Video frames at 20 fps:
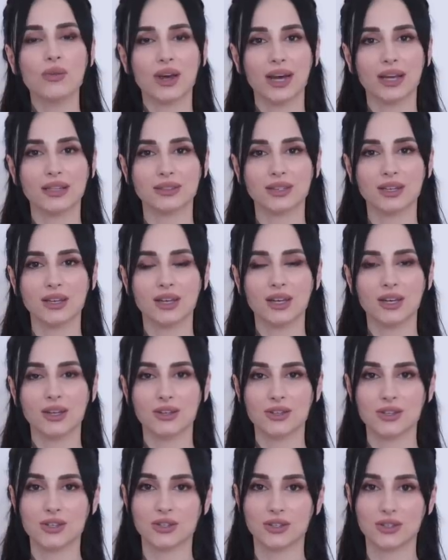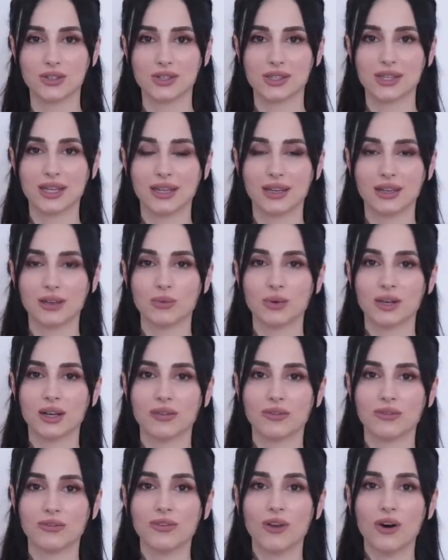that in a certain setting
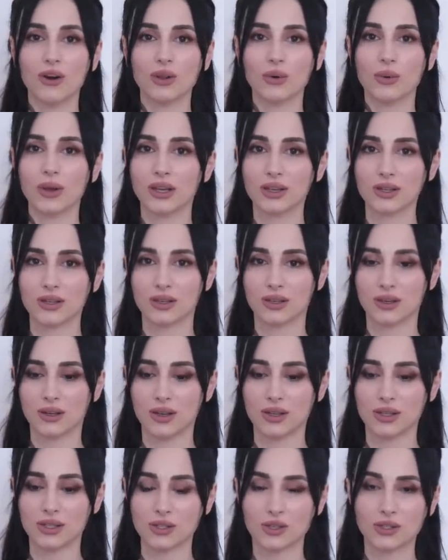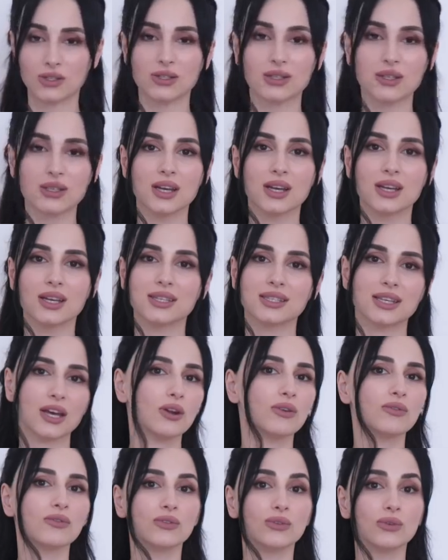we're following a certain set
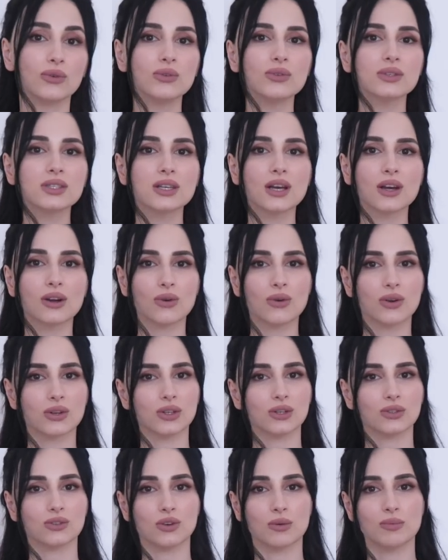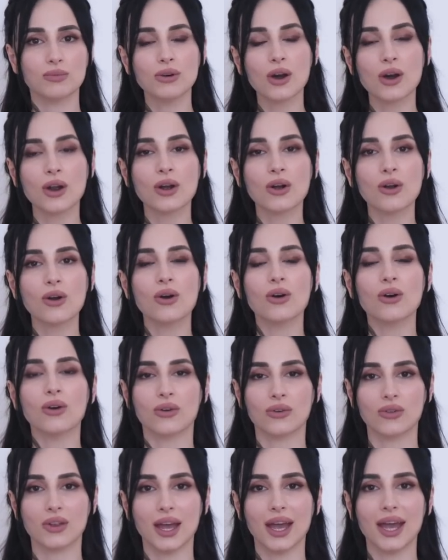of rules according to a protocol
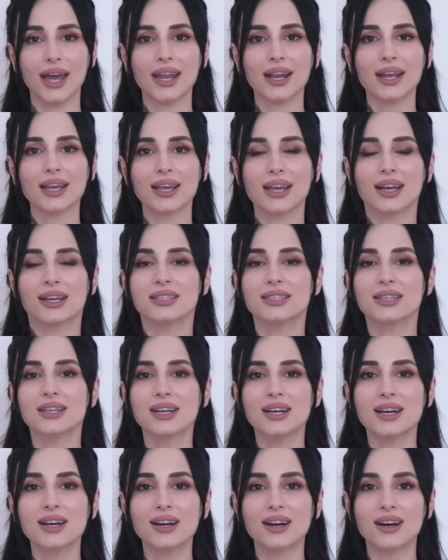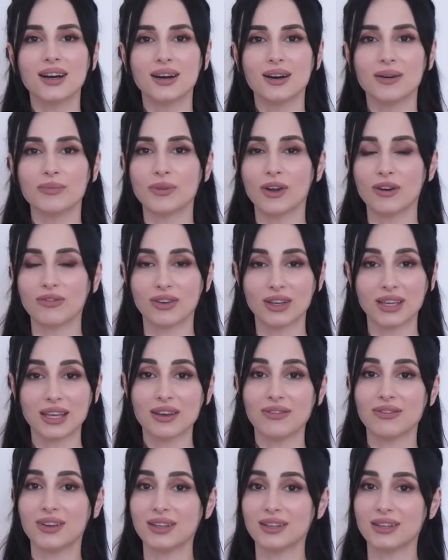or the etiquette of a
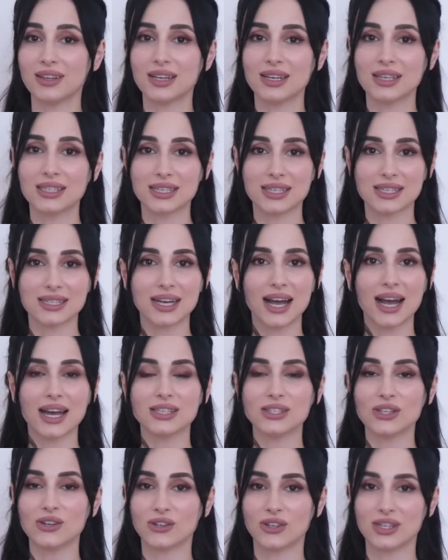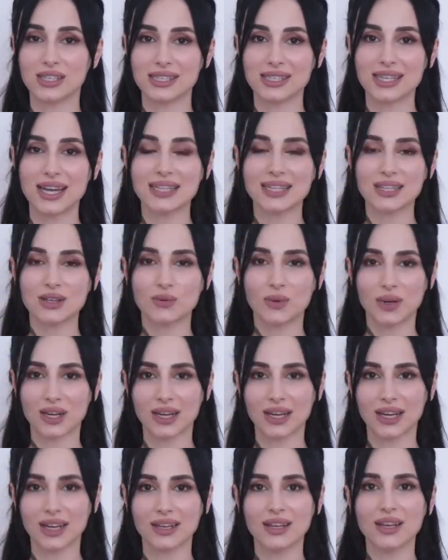given society or the setting we're
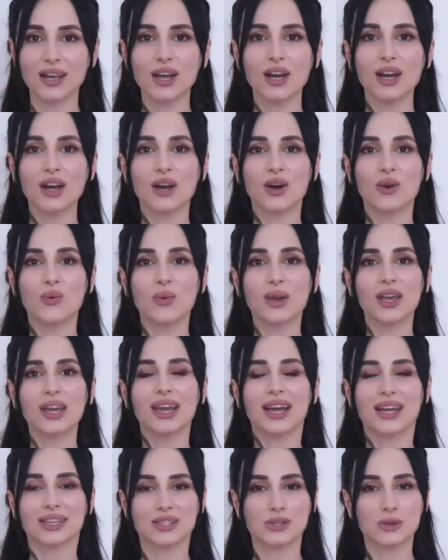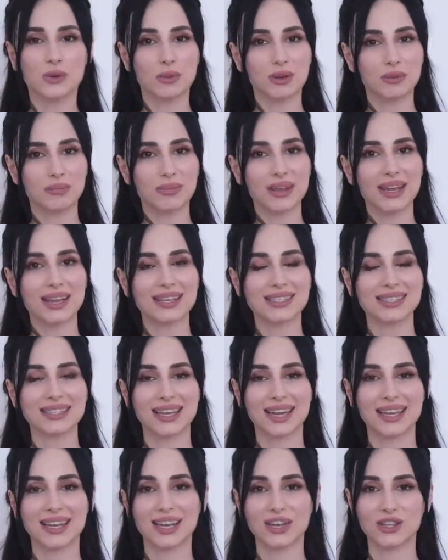in, we as human beings
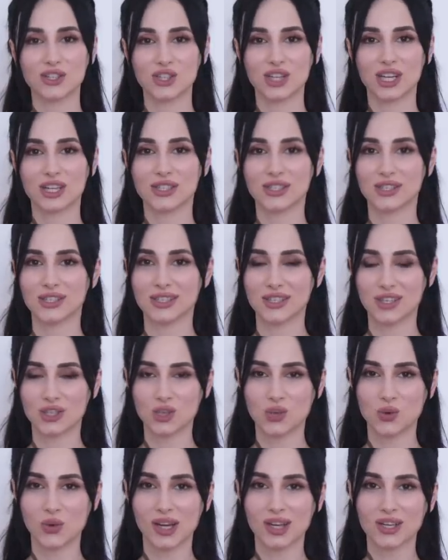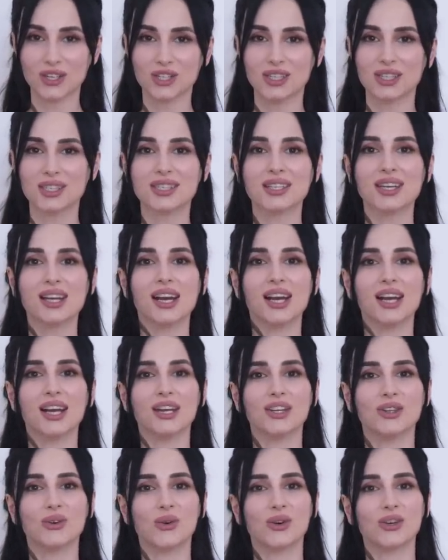can adjust to situations
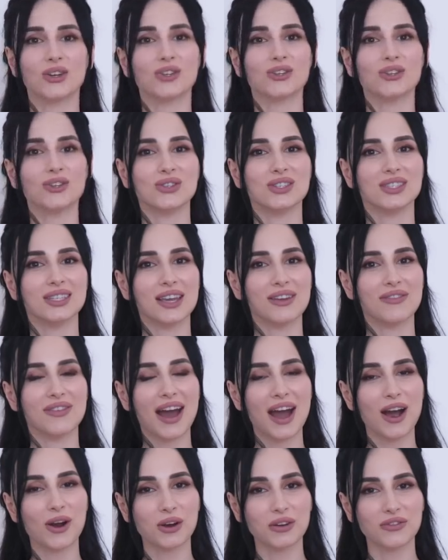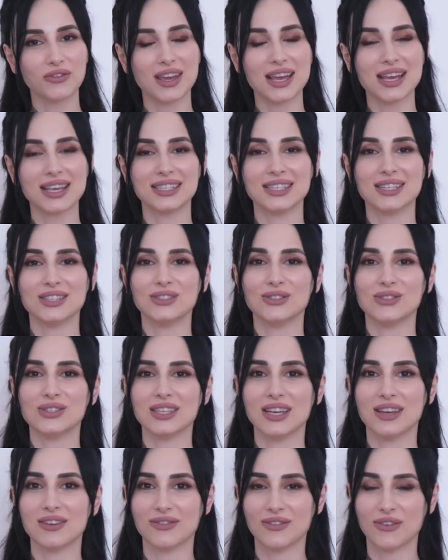in order to save our face and to
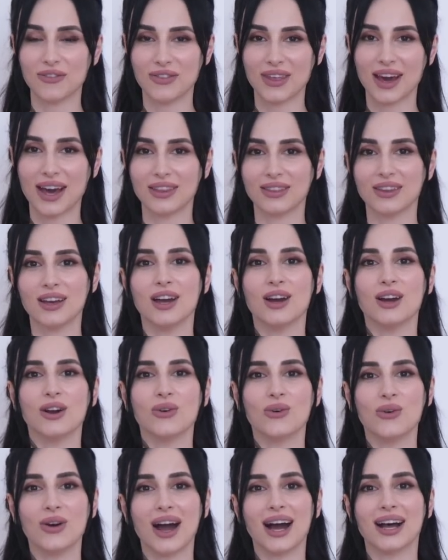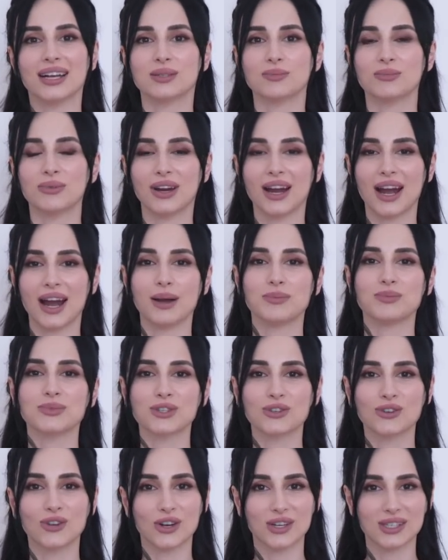save of that who has perhaps
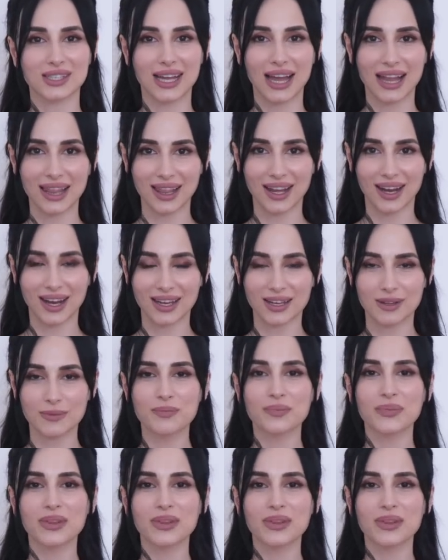crossed that line.